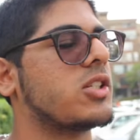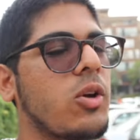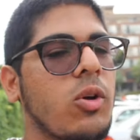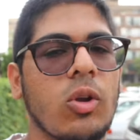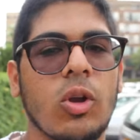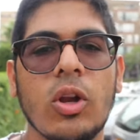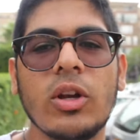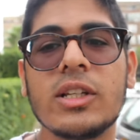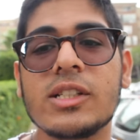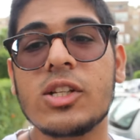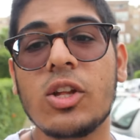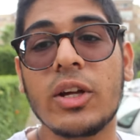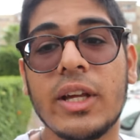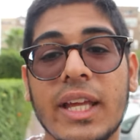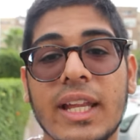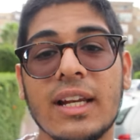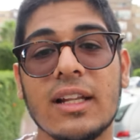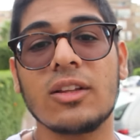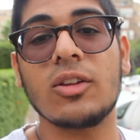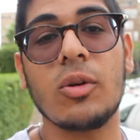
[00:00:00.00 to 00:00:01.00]
So Holon is
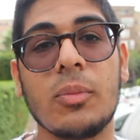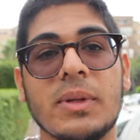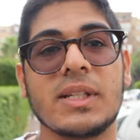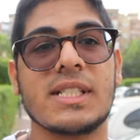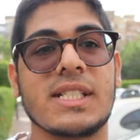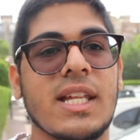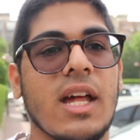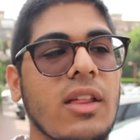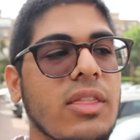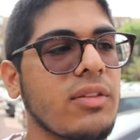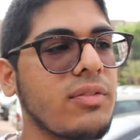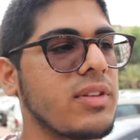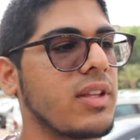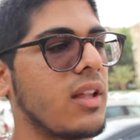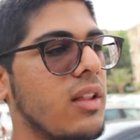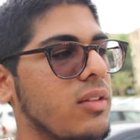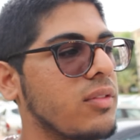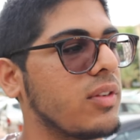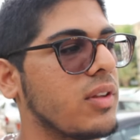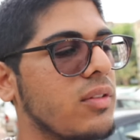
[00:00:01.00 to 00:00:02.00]
located a little bit south of
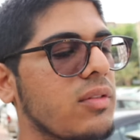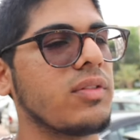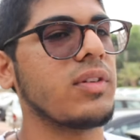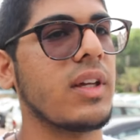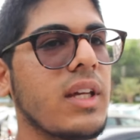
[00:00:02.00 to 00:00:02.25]
Tel Aviv.